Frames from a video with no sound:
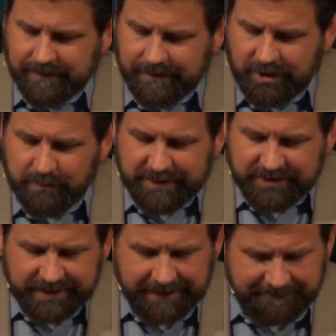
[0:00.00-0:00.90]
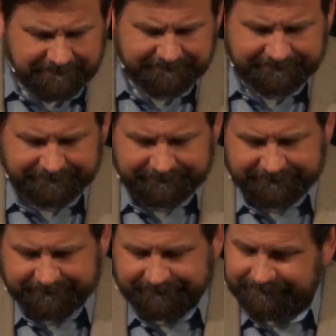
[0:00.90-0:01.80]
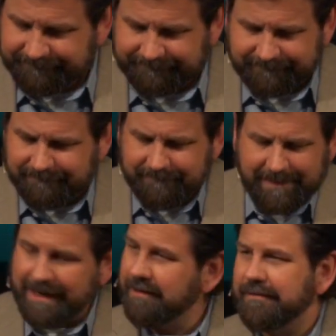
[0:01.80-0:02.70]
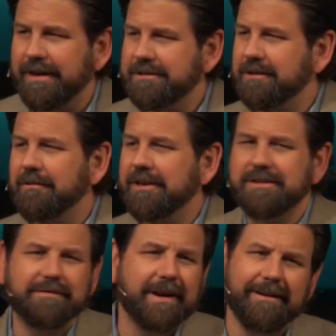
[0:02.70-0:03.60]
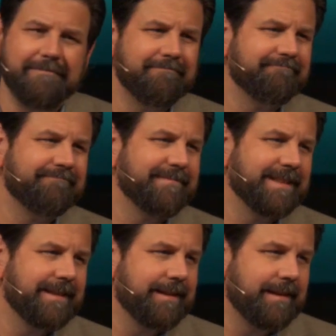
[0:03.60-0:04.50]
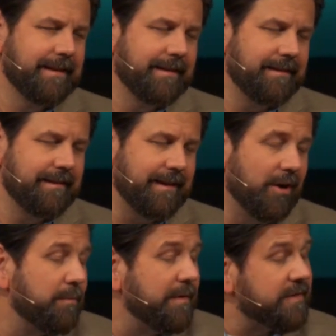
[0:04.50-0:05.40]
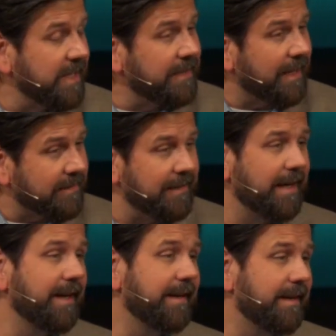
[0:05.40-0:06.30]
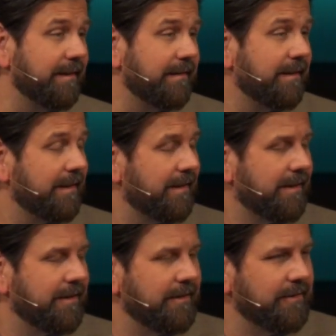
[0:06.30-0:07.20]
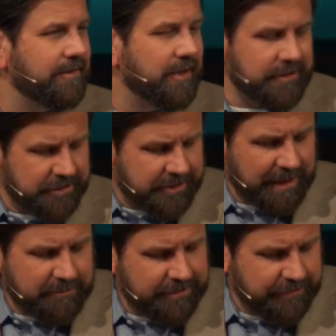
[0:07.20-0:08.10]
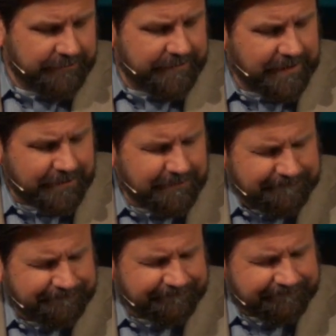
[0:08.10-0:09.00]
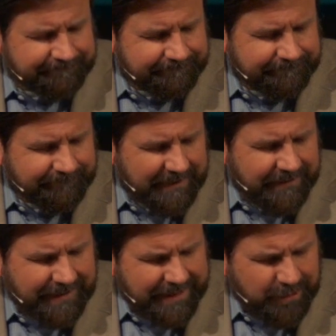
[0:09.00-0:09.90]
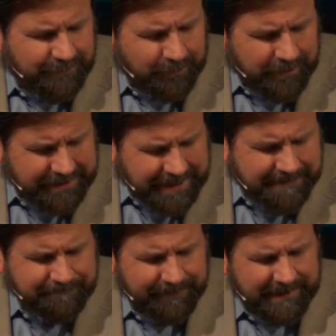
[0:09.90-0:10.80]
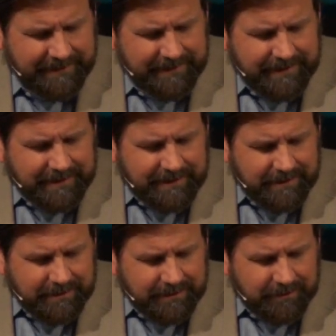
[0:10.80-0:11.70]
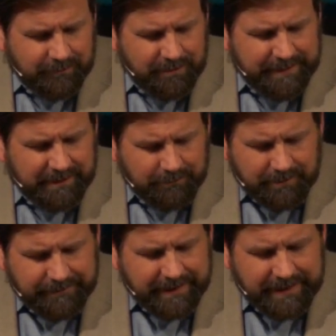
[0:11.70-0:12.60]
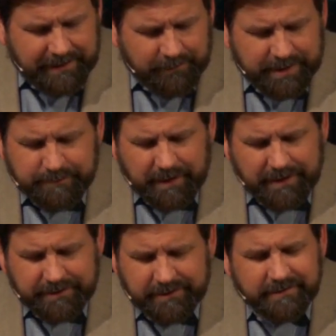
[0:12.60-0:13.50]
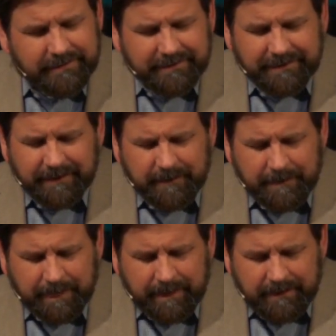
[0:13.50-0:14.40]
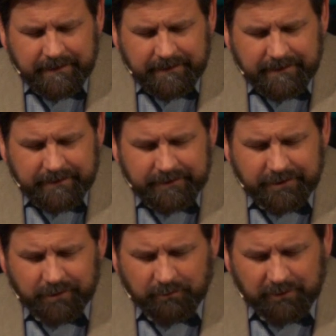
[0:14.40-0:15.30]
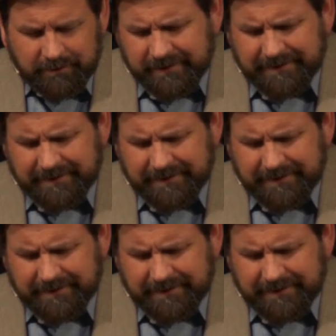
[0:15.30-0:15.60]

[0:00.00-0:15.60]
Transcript: Human sin magnifies the grace of God. I hope you've seen that today in Judges chapter 2. Father, thank you for our time. Lord, be glorified in the response to your word.